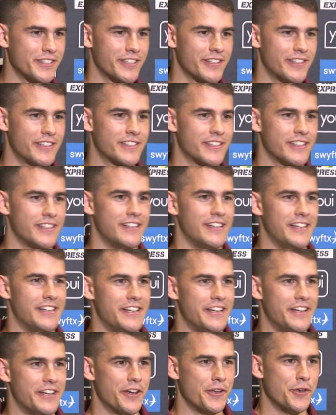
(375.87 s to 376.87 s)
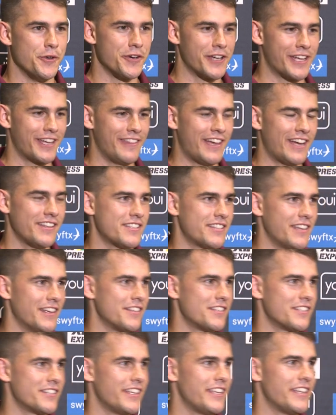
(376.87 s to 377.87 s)
So he's annoying in that
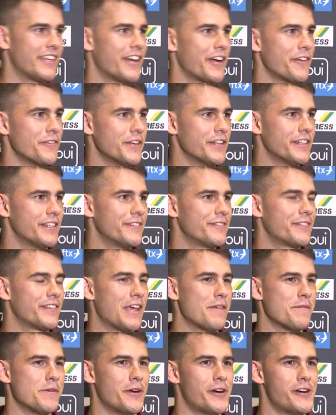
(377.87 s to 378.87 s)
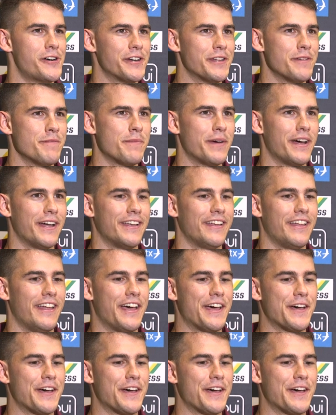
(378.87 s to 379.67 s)
sense, is that you can't really keep an eye on him. But,